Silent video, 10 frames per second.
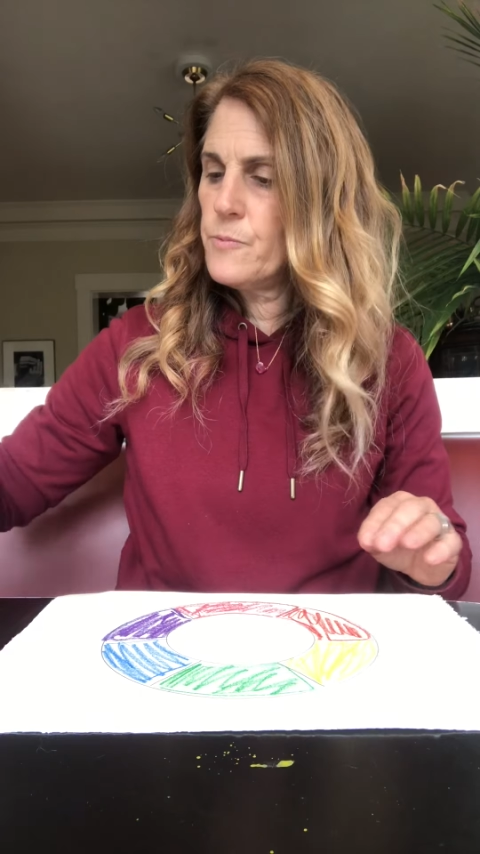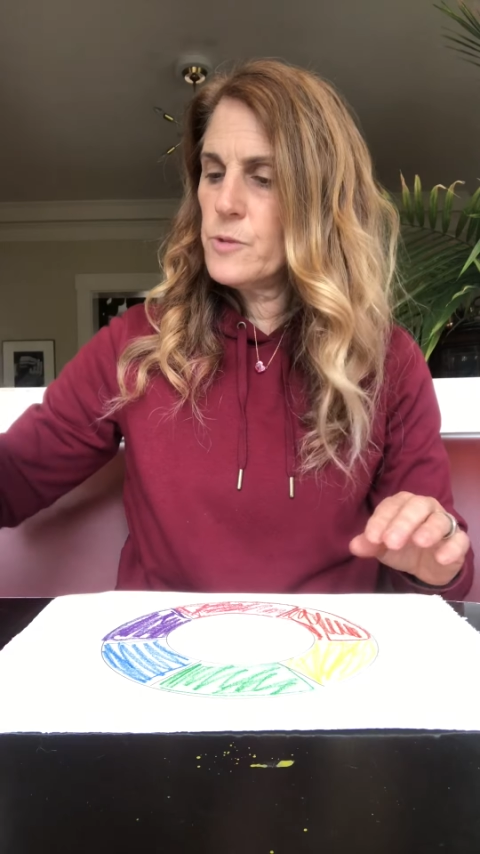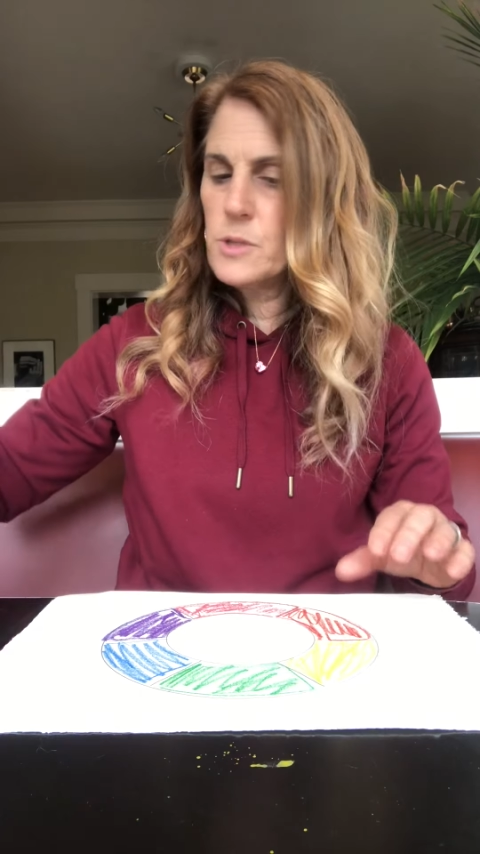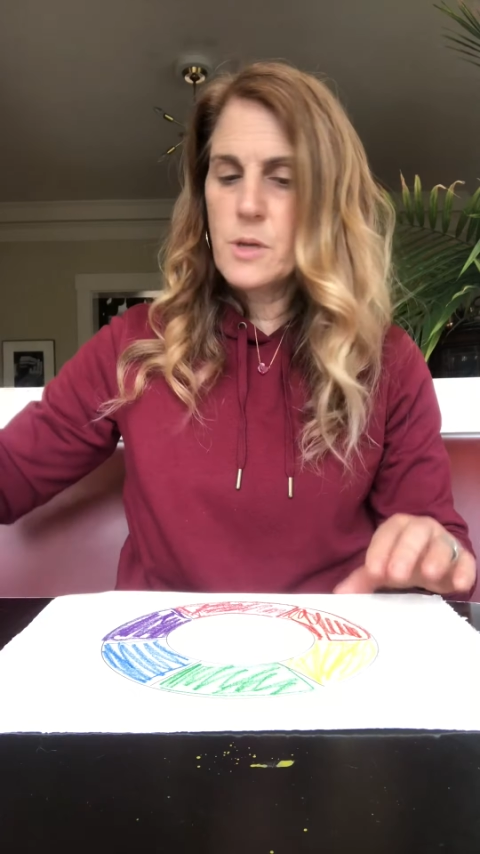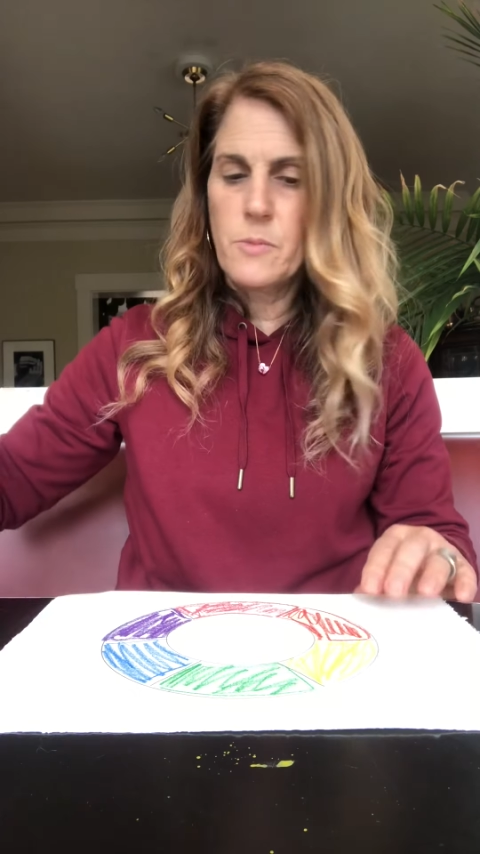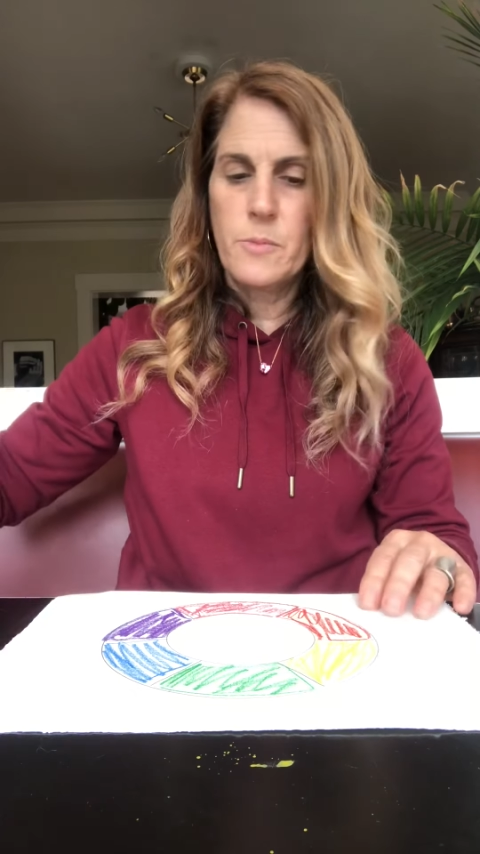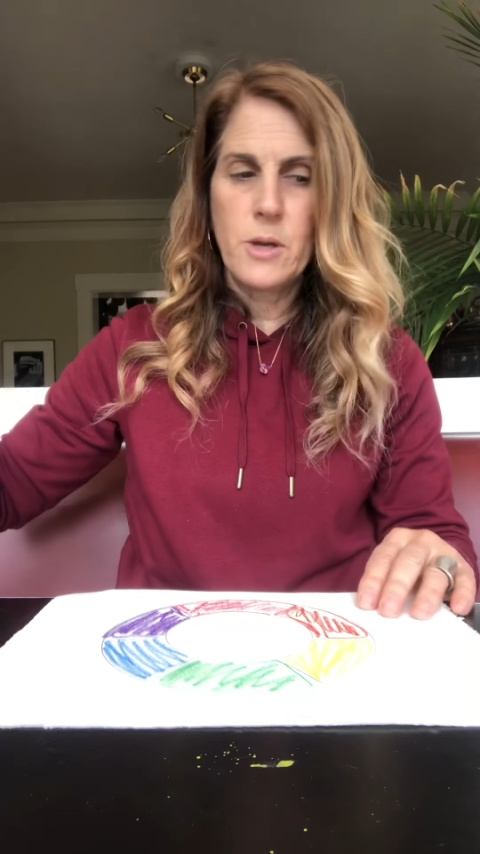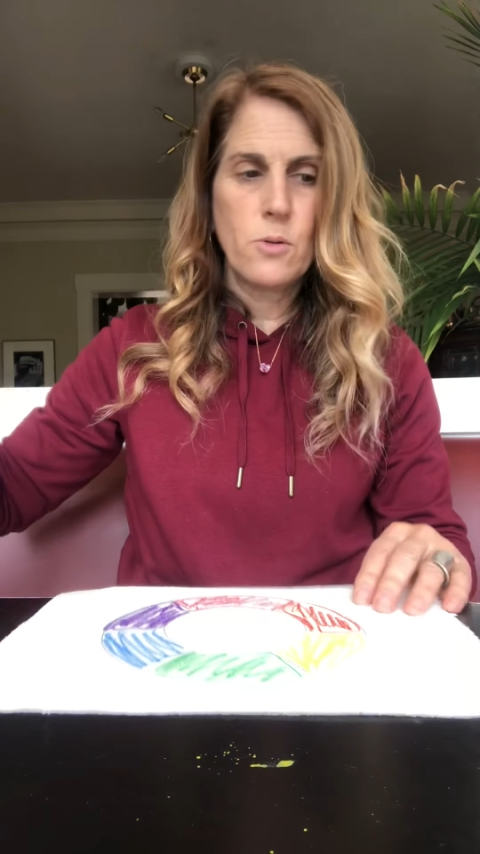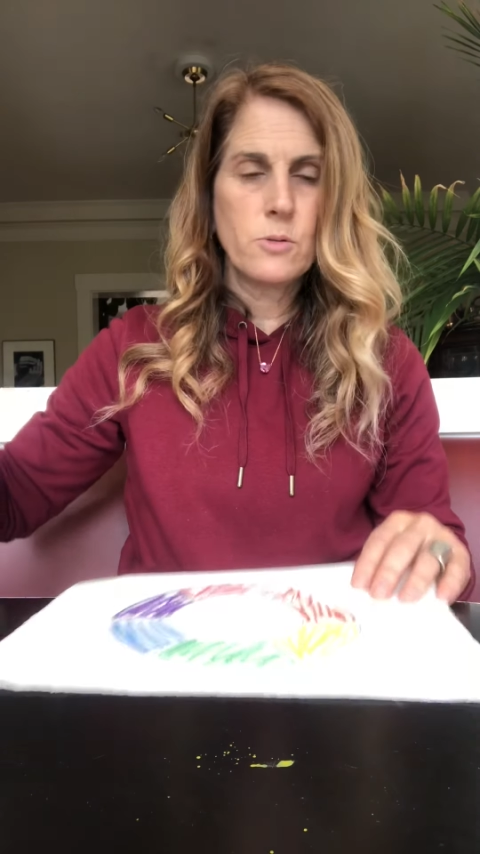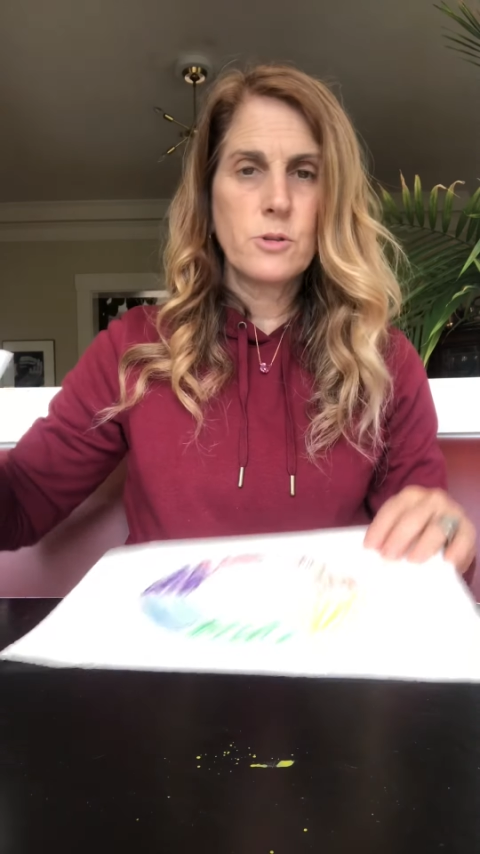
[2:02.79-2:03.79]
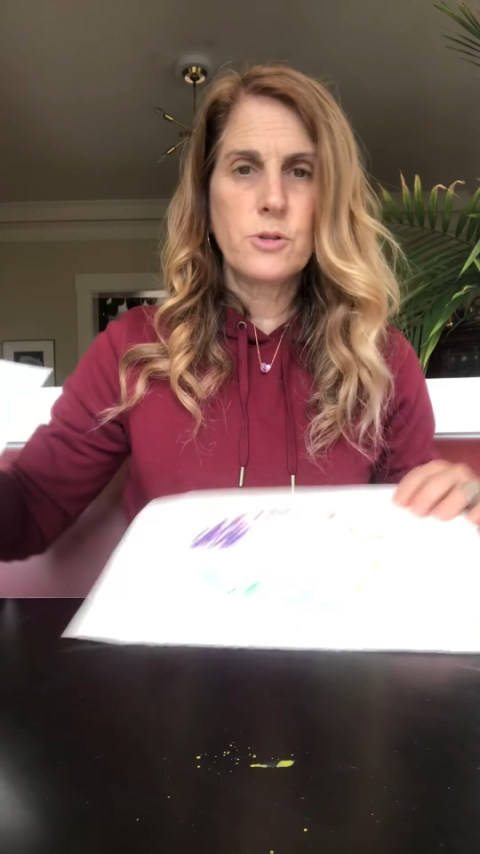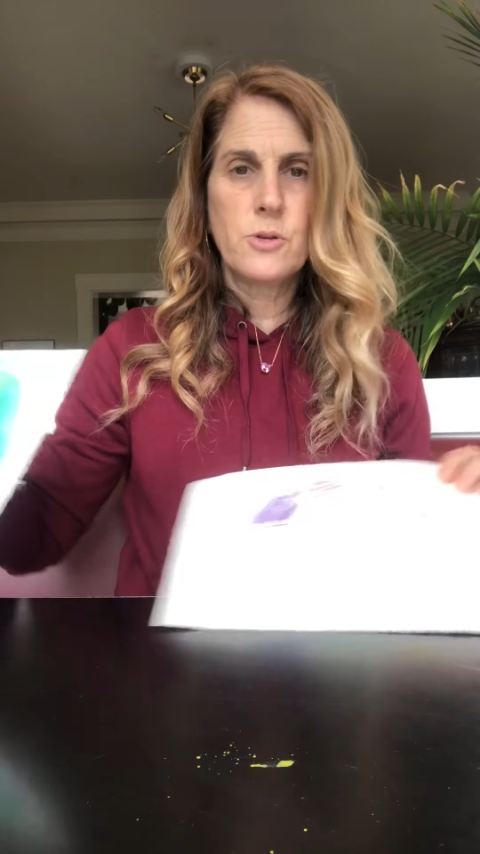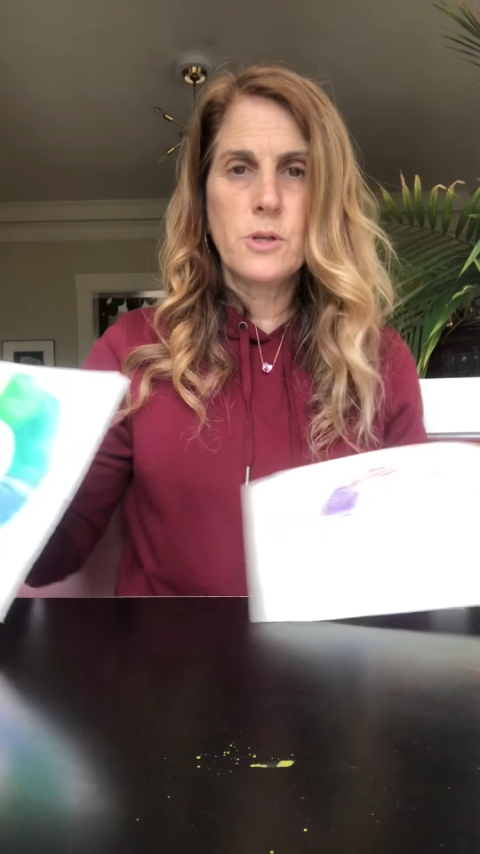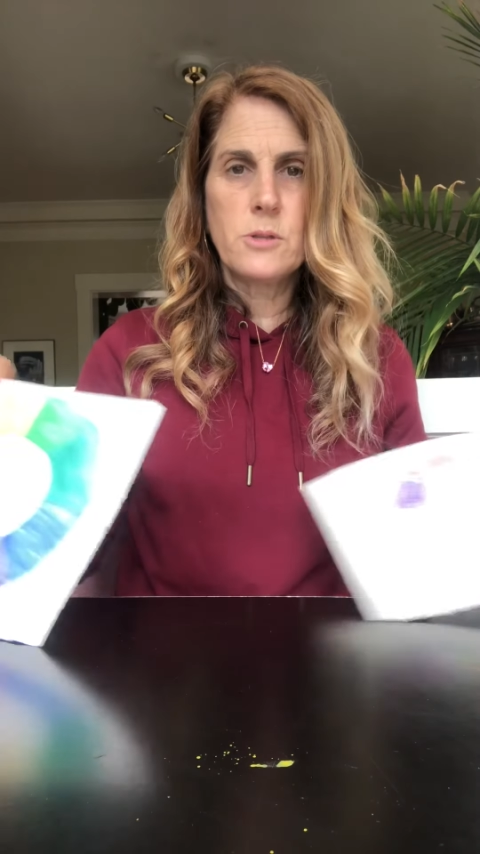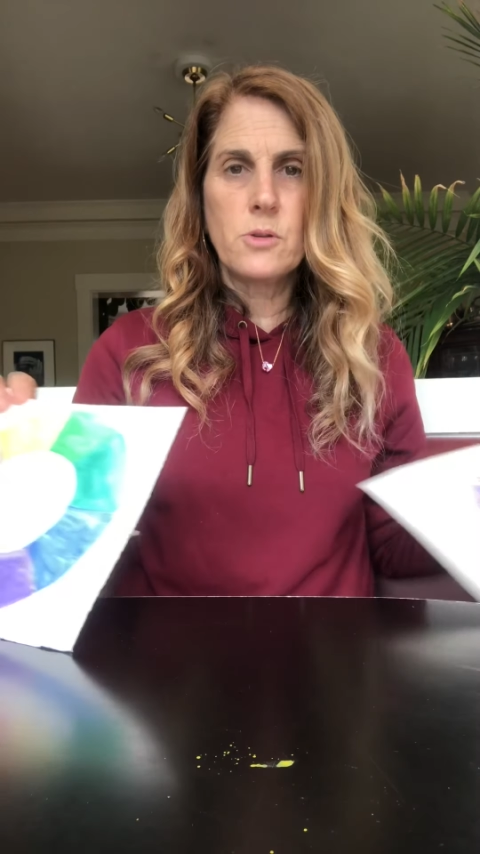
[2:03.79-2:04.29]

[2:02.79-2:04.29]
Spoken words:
for some of my older students,